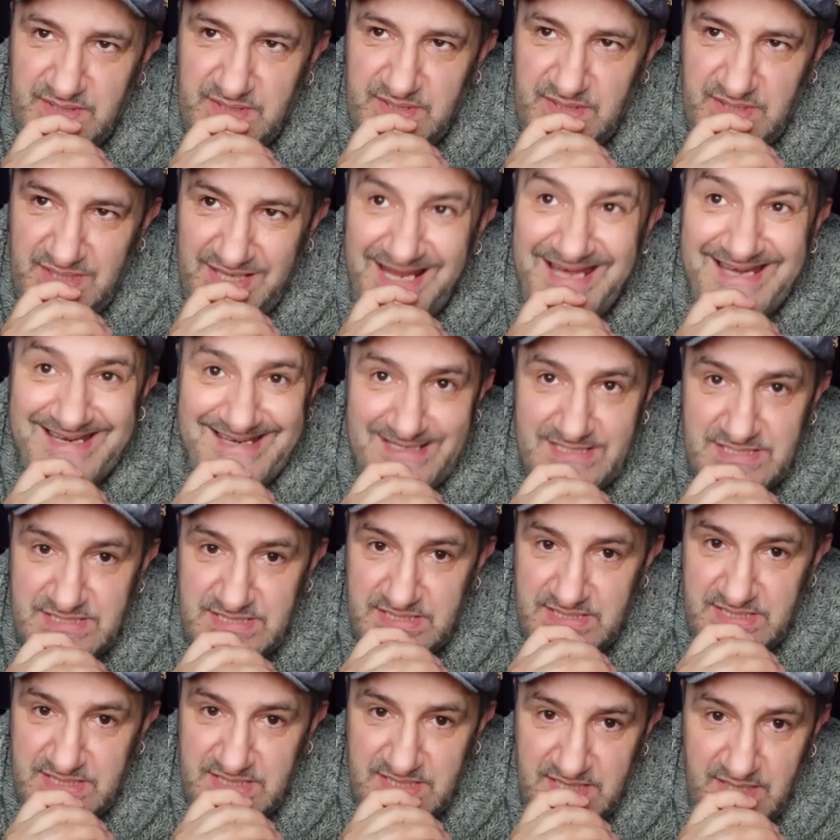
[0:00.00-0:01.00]

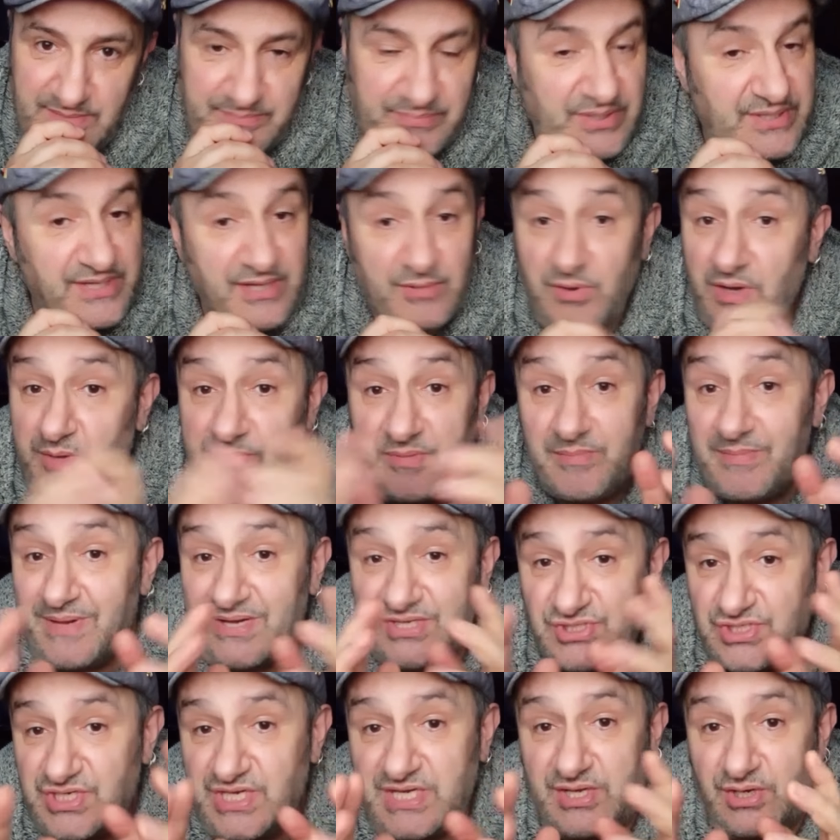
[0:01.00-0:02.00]
late. But there won't be
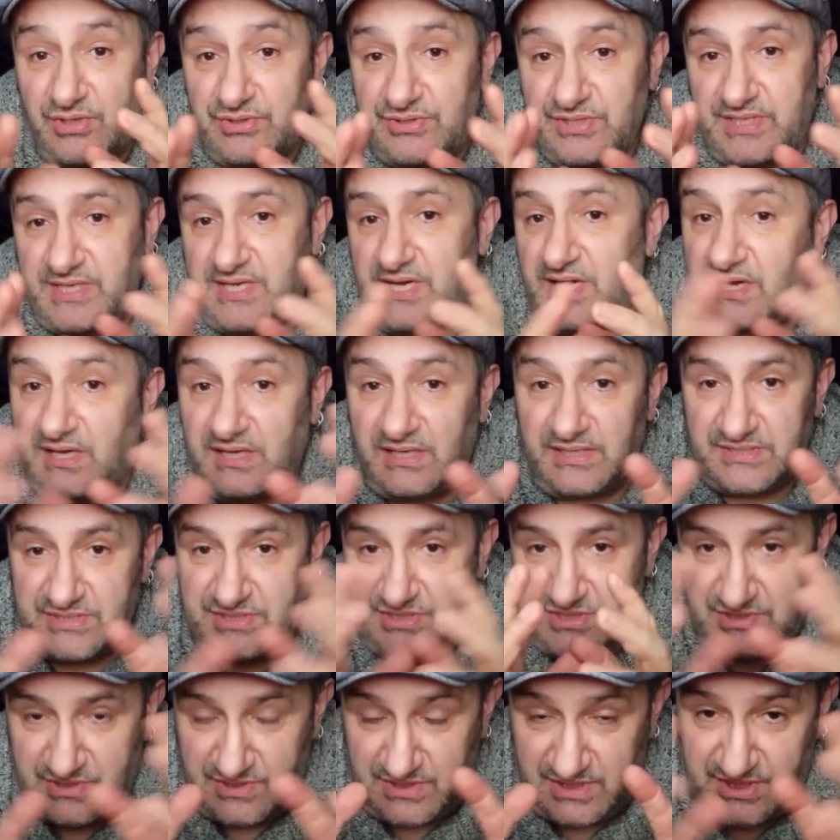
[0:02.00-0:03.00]
much in it on the cards